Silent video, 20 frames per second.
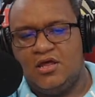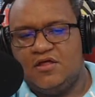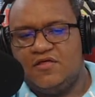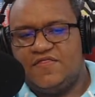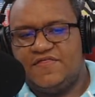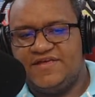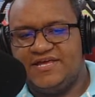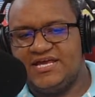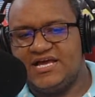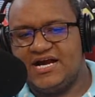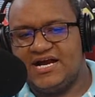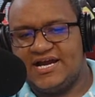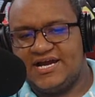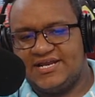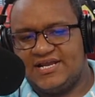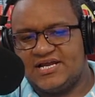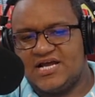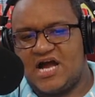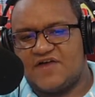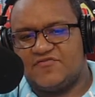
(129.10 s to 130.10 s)
The
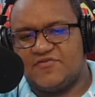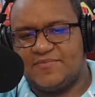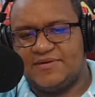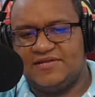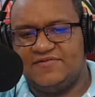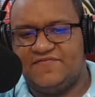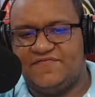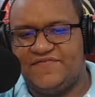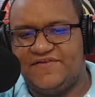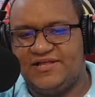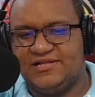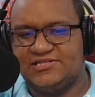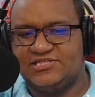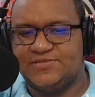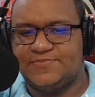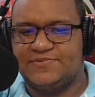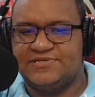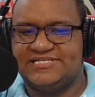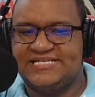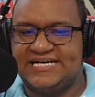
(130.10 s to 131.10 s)
Guyana government failed
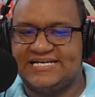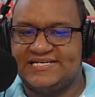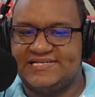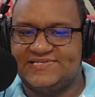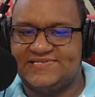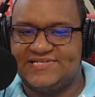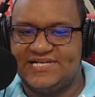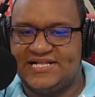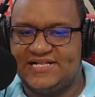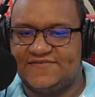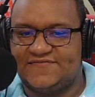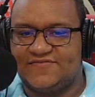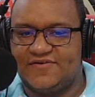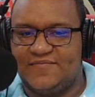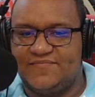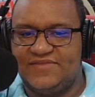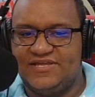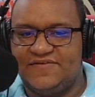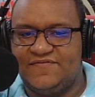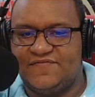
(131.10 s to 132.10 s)
to protect itself
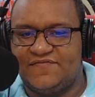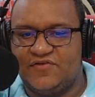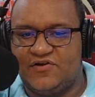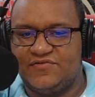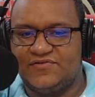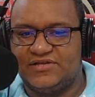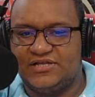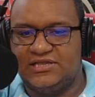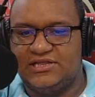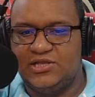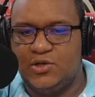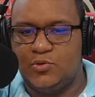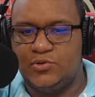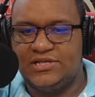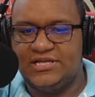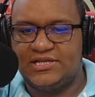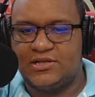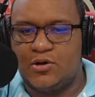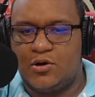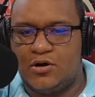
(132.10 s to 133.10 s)
from the
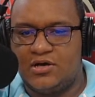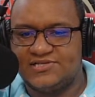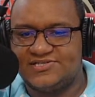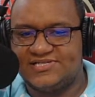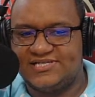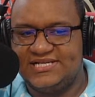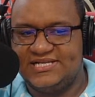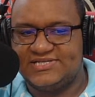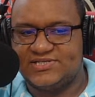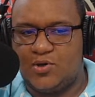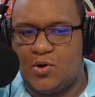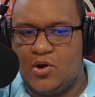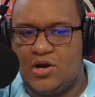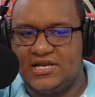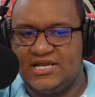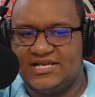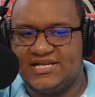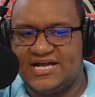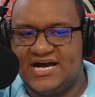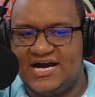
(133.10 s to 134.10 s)
front-loaded costs in its
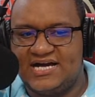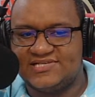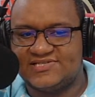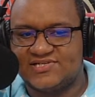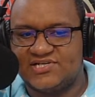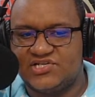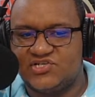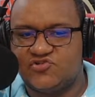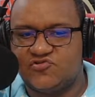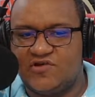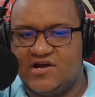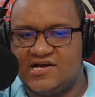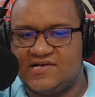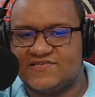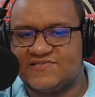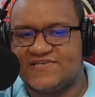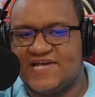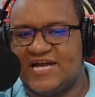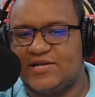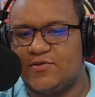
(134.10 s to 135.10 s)
oil and gas
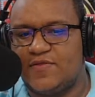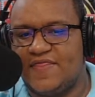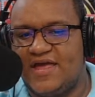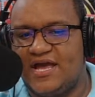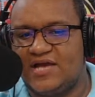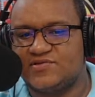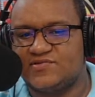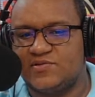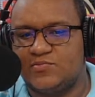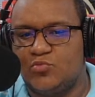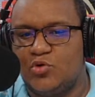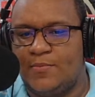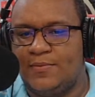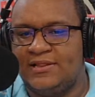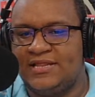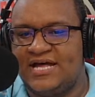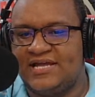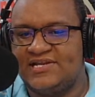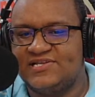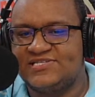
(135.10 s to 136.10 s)
contracts signed with
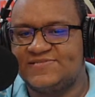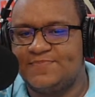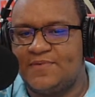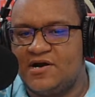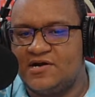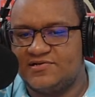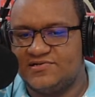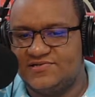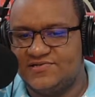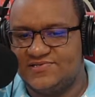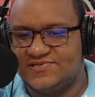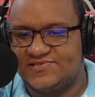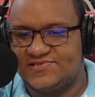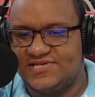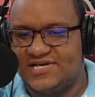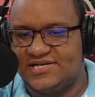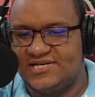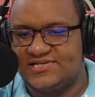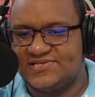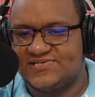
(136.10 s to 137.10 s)
ExxonMobil and its
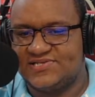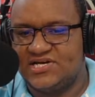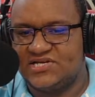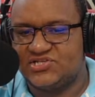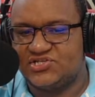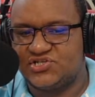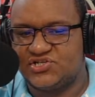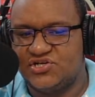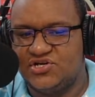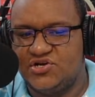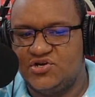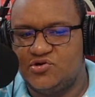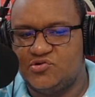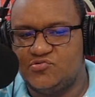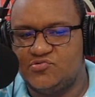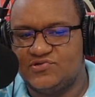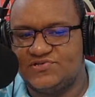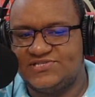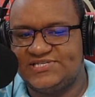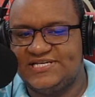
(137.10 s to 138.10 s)
partners, and as such,
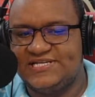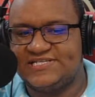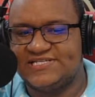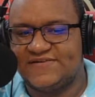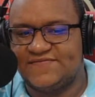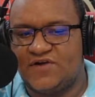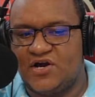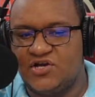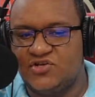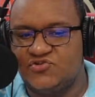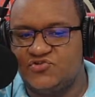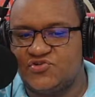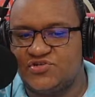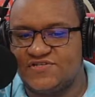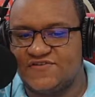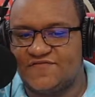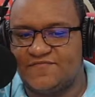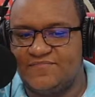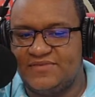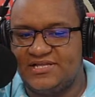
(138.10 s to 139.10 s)
receipt of
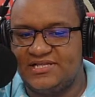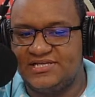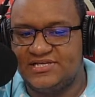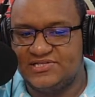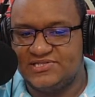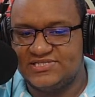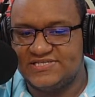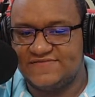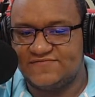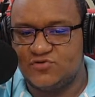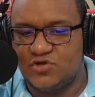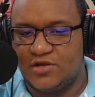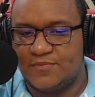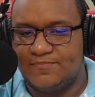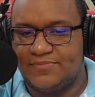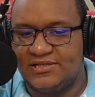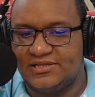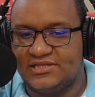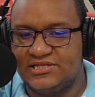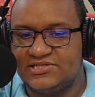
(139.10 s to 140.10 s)
hundreds of millions, if
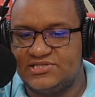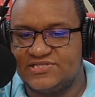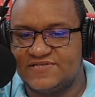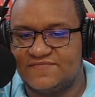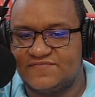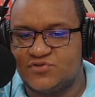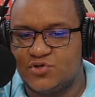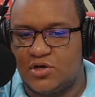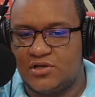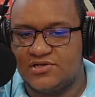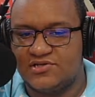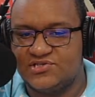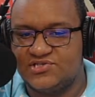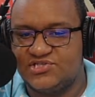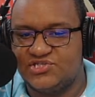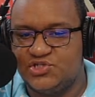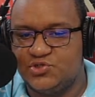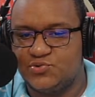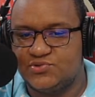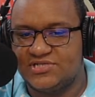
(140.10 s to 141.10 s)
not billions of
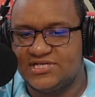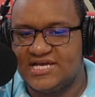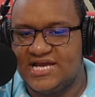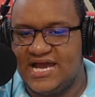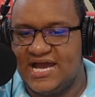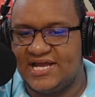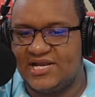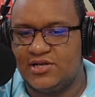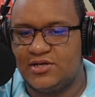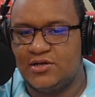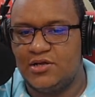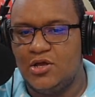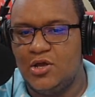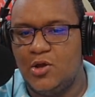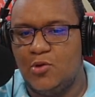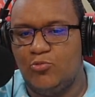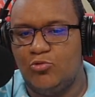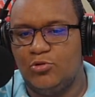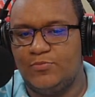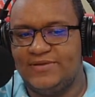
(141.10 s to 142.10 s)
dollars due to Guyana
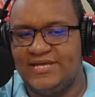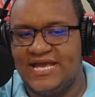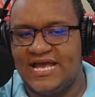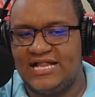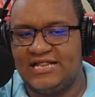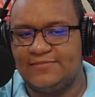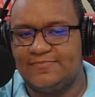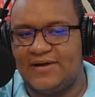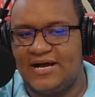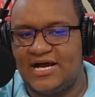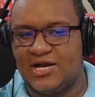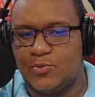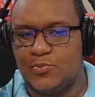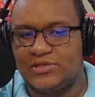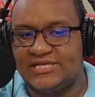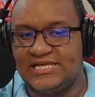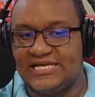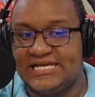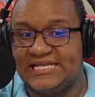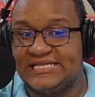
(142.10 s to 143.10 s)
will be held back
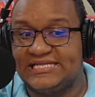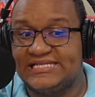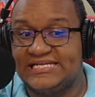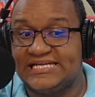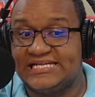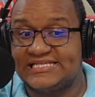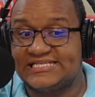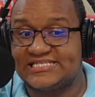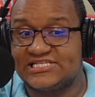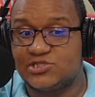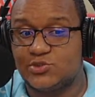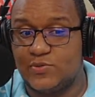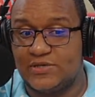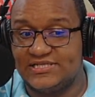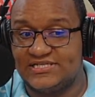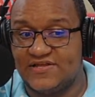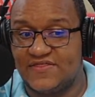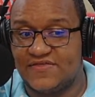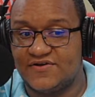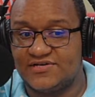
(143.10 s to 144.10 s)
within its
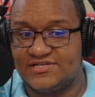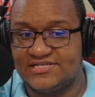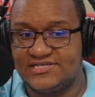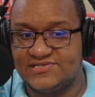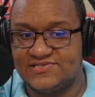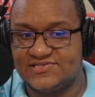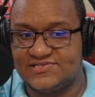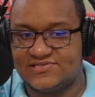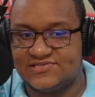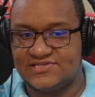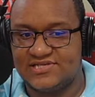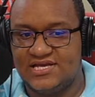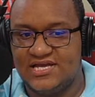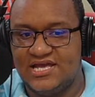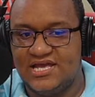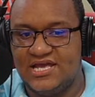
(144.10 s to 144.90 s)
2030s.